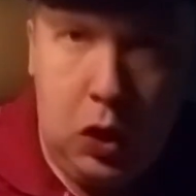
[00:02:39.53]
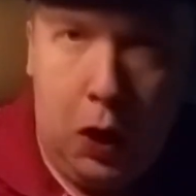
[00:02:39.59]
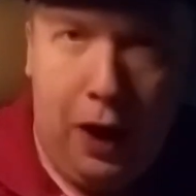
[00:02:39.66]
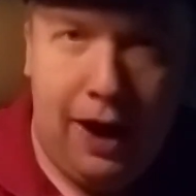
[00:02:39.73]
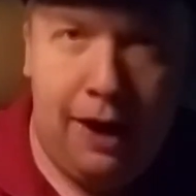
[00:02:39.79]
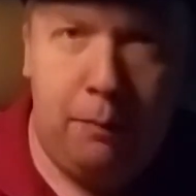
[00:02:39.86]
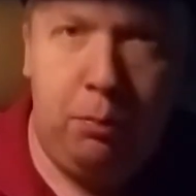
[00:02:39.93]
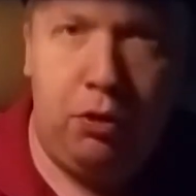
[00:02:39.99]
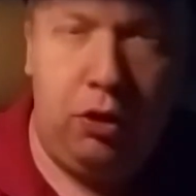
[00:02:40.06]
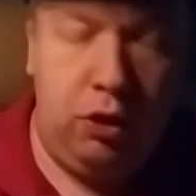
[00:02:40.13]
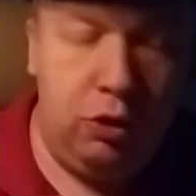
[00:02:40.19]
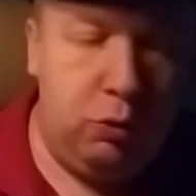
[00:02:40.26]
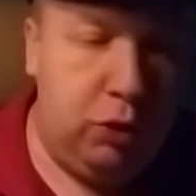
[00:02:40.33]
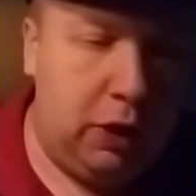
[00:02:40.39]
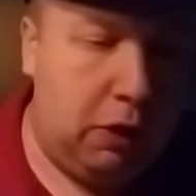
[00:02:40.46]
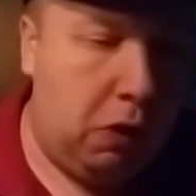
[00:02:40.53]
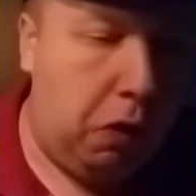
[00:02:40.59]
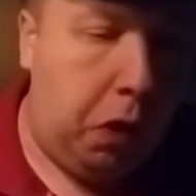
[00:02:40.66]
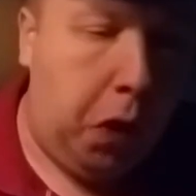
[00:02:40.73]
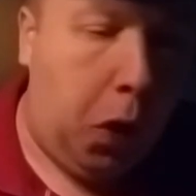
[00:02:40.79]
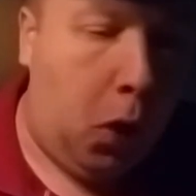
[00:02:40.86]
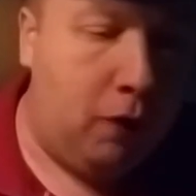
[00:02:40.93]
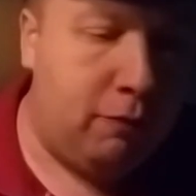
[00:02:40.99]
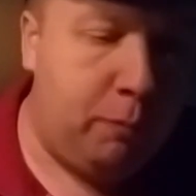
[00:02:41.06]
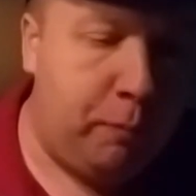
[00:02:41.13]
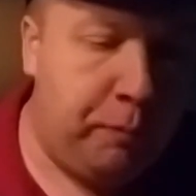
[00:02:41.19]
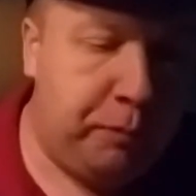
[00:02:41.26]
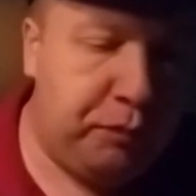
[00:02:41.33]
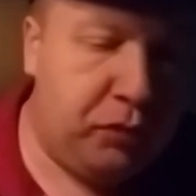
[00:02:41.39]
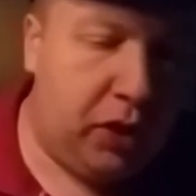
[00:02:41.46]
Absolutely.
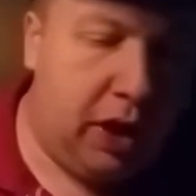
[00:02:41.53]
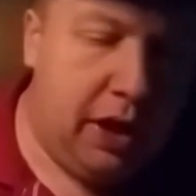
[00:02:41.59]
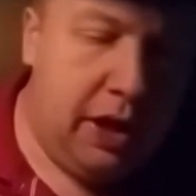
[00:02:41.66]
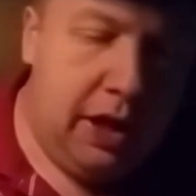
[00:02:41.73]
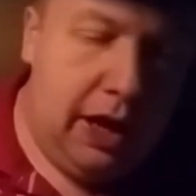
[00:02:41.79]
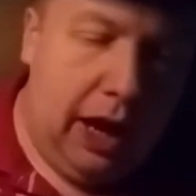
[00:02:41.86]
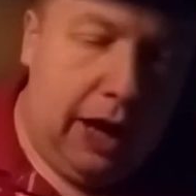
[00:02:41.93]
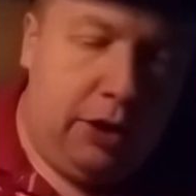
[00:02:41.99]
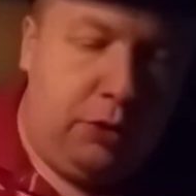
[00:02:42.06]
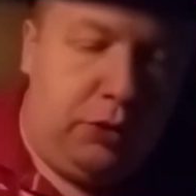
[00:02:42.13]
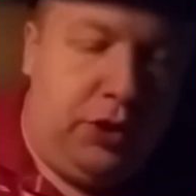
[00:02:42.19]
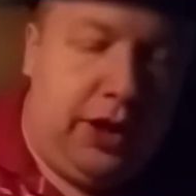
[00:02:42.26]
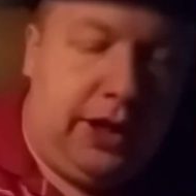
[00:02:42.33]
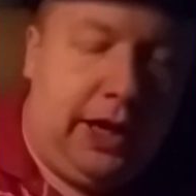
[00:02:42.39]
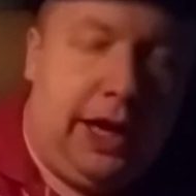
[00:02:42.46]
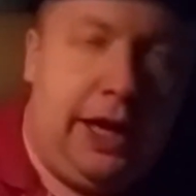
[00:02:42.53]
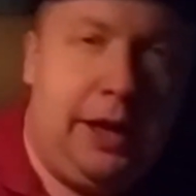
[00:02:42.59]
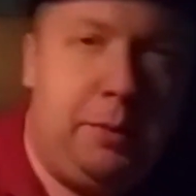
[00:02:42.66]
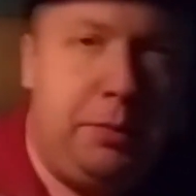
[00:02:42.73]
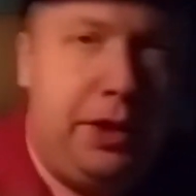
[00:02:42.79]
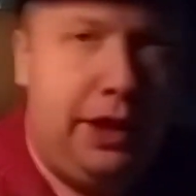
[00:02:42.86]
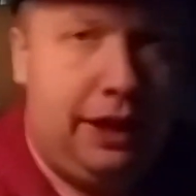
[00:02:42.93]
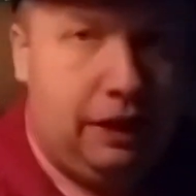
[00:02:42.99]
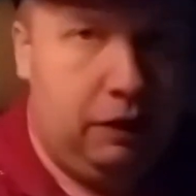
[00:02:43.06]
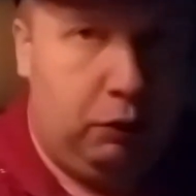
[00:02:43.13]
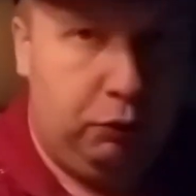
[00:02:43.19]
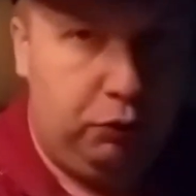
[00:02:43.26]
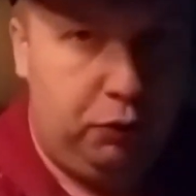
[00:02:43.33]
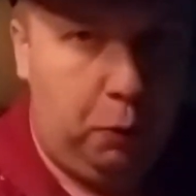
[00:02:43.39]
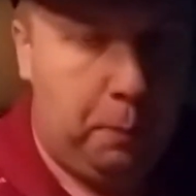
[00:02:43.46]
I don't think anybody
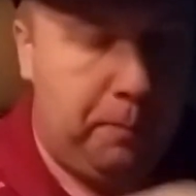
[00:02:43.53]
else